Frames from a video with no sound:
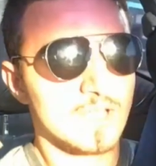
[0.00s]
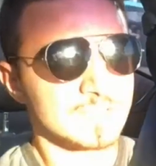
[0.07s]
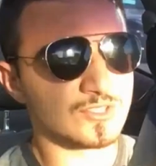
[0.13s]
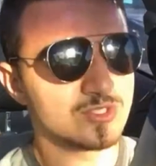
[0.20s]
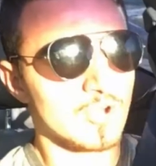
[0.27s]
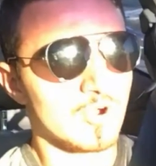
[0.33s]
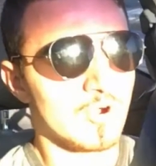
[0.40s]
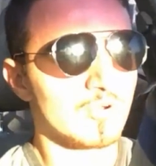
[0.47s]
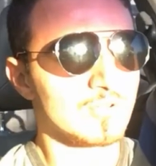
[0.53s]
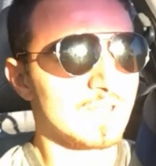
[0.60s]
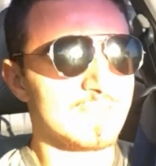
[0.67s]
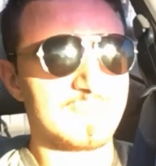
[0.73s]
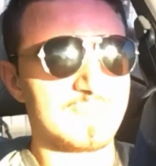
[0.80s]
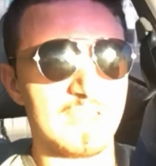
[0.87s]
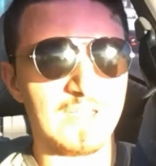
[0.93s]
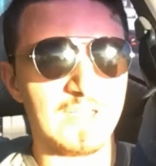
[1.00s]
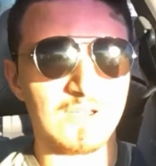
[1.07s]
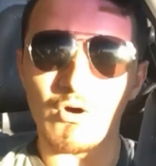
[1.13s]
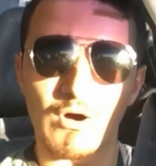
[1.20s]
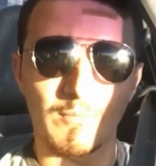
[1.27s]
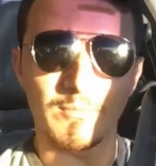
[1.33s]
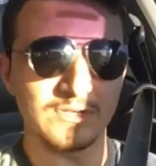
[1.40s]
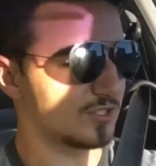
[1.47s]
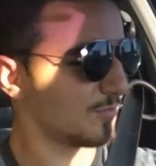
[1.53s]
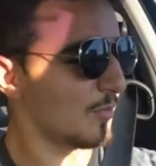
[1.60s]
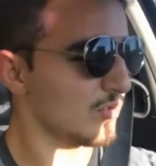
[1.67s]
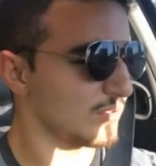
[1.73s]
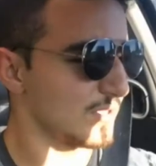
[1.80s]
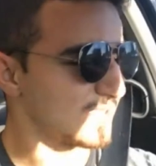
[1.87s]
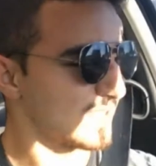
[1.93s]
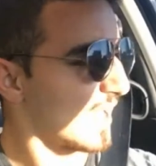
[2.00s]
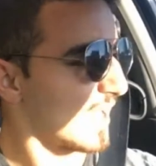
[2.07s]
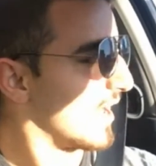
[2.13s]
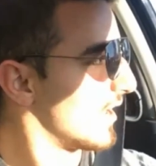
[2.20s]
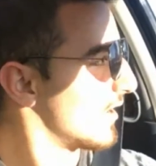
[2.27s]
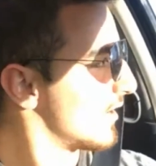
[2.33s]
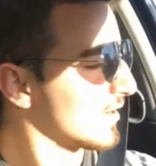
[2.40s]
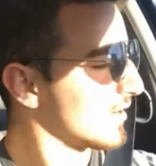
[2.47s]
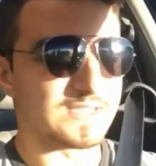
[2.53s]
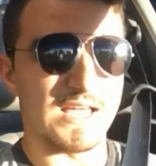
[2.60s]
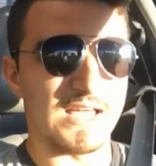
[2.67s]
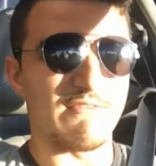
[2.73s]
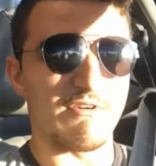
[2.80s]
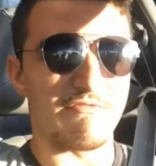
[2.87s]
So they think, oh, I'm gonna smoke this guy because I have a